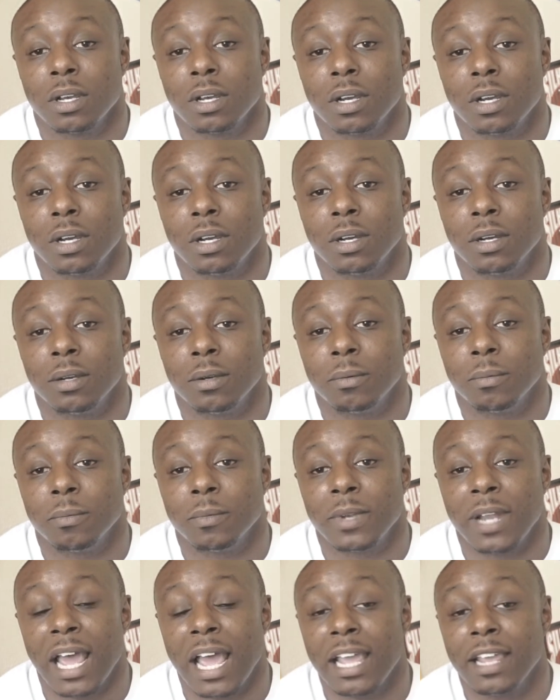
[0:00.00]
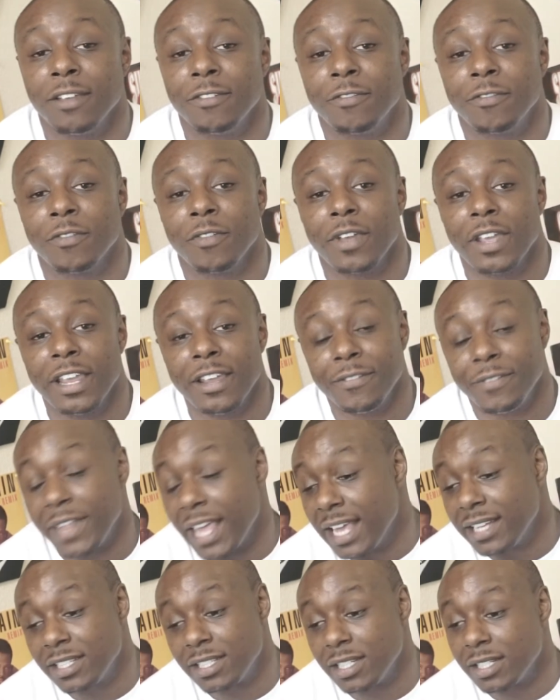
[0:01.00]
Now, if
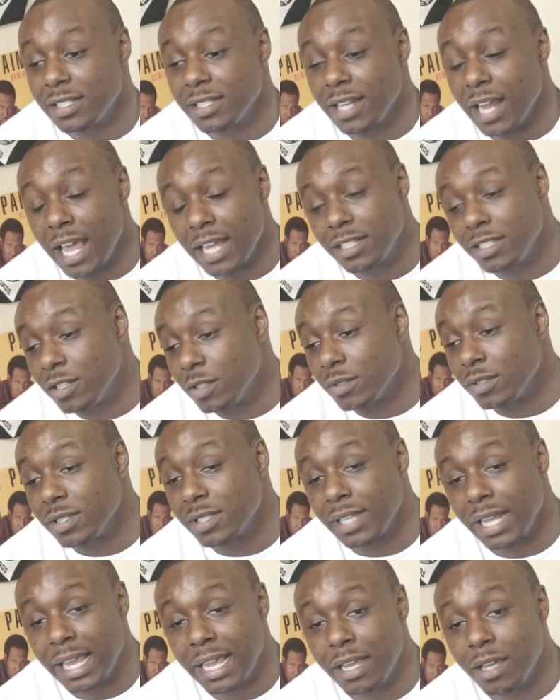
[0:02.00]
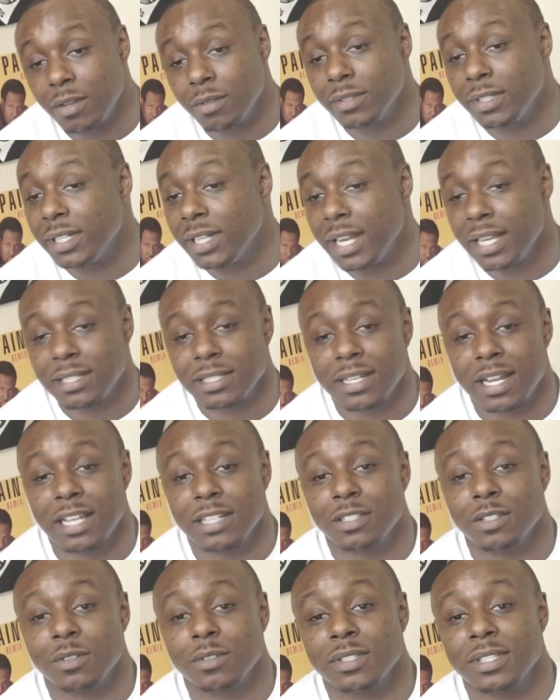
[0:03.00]
that's just not your sound, then that's
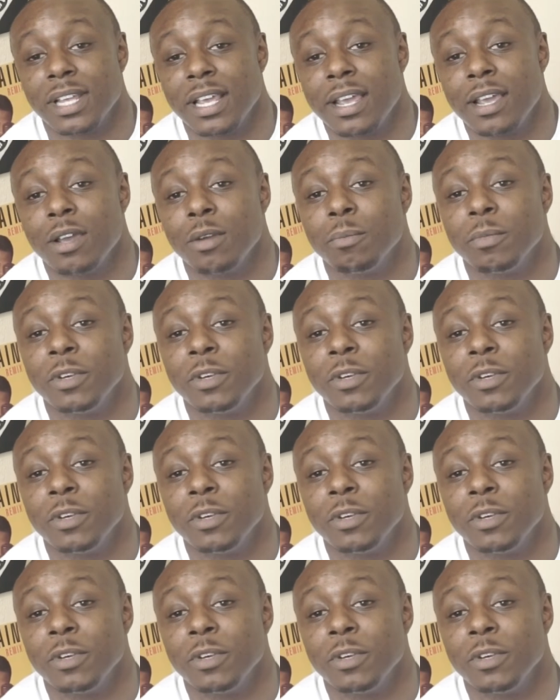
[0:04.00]
not your sound.